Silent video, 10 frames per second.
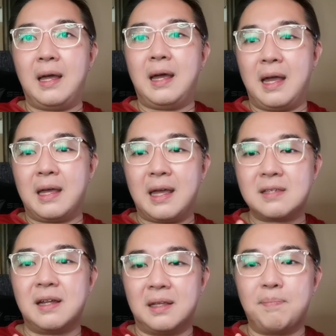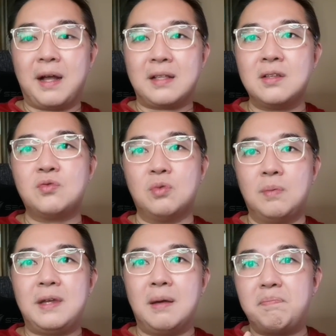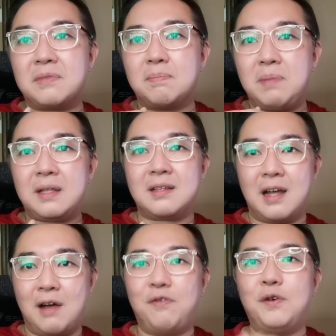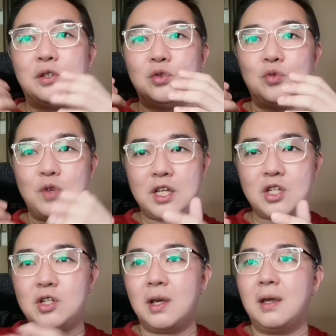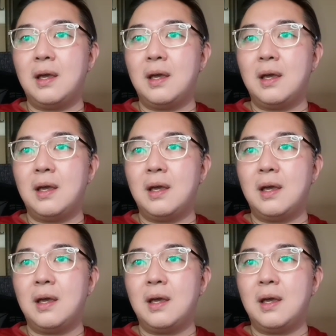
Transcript: I guess that the buttons will be a bit tougher to reach.